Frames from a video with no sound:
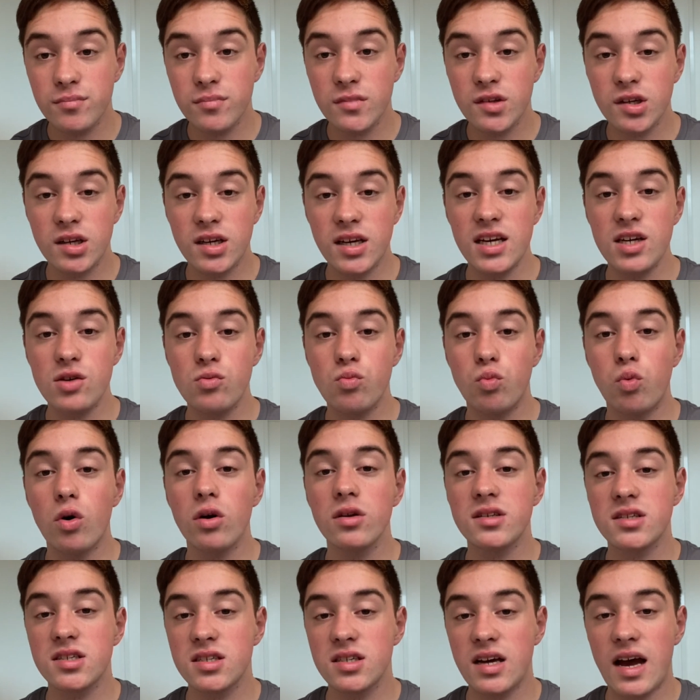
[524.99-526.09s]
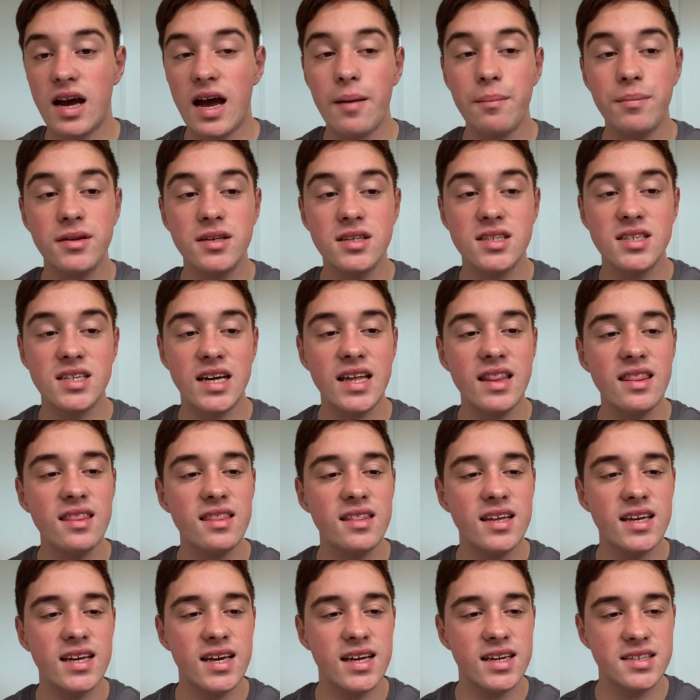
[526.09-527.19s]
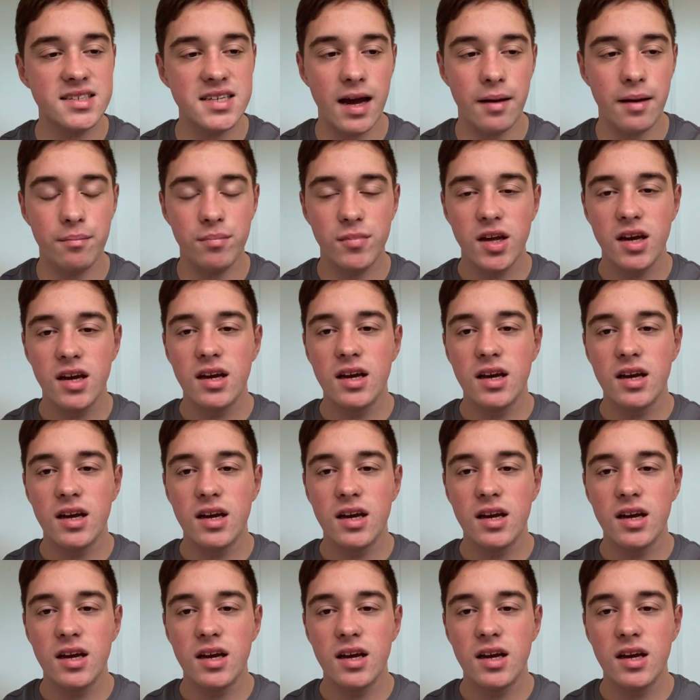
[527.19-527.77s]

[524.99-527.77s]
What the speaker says: Okay, what happens in the exam.